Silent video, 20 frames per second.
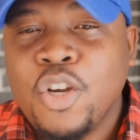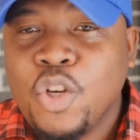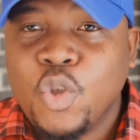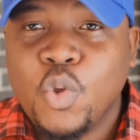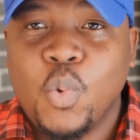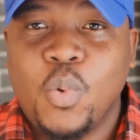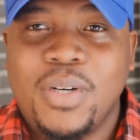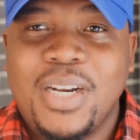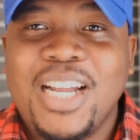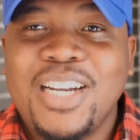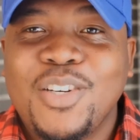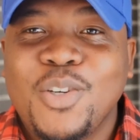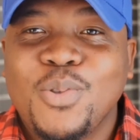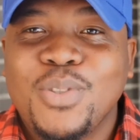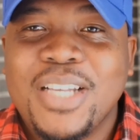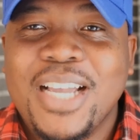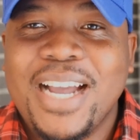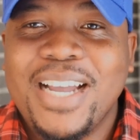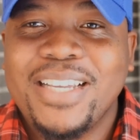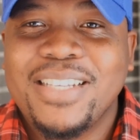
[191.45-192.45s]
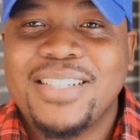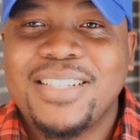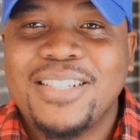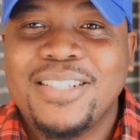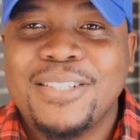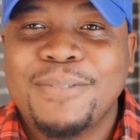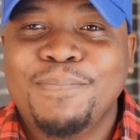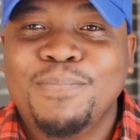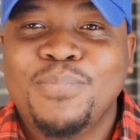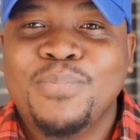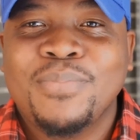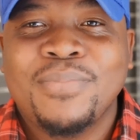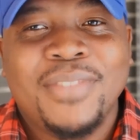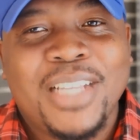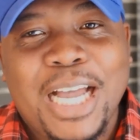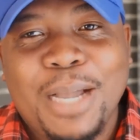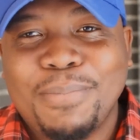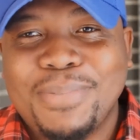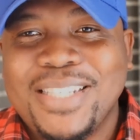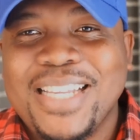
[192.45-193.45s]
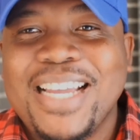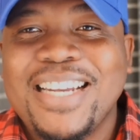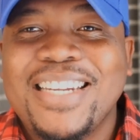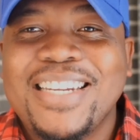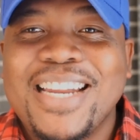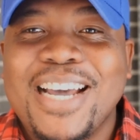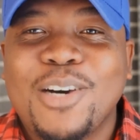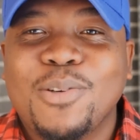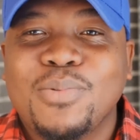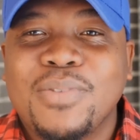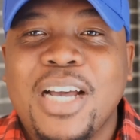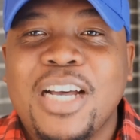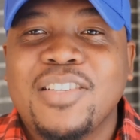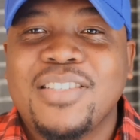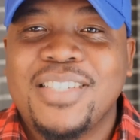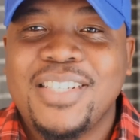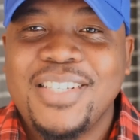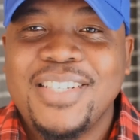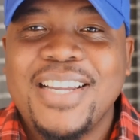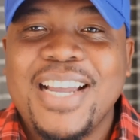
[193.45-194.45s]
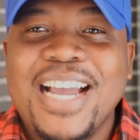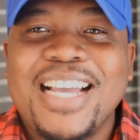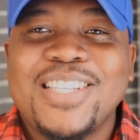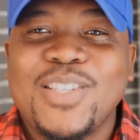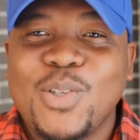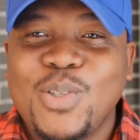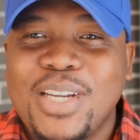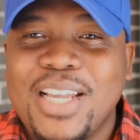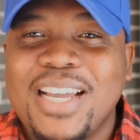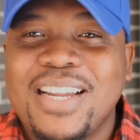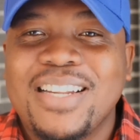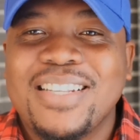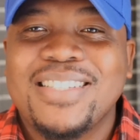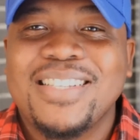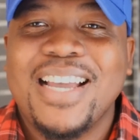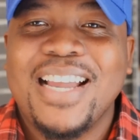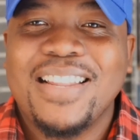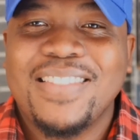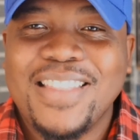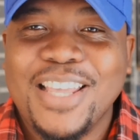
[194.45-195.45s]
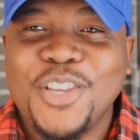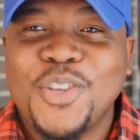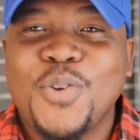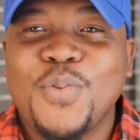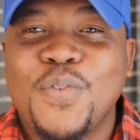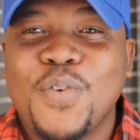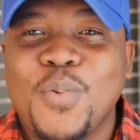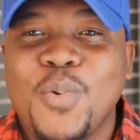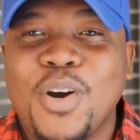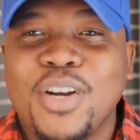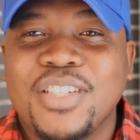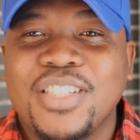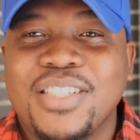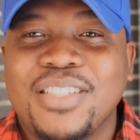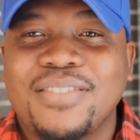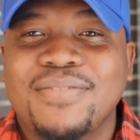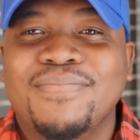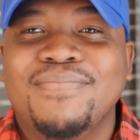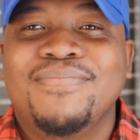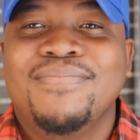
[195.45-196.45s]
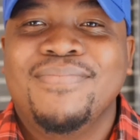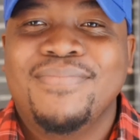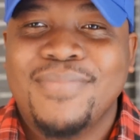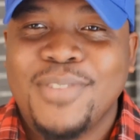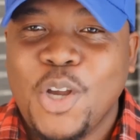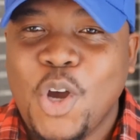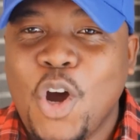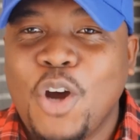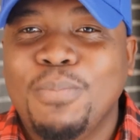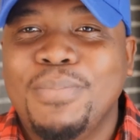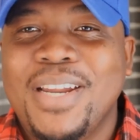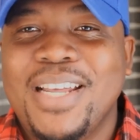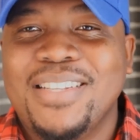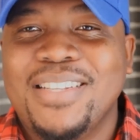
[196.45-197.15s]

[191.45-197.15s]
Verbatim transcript: So on that note, guys, I'm signing out. I'll see you guys on the other side. Thank you for watching. God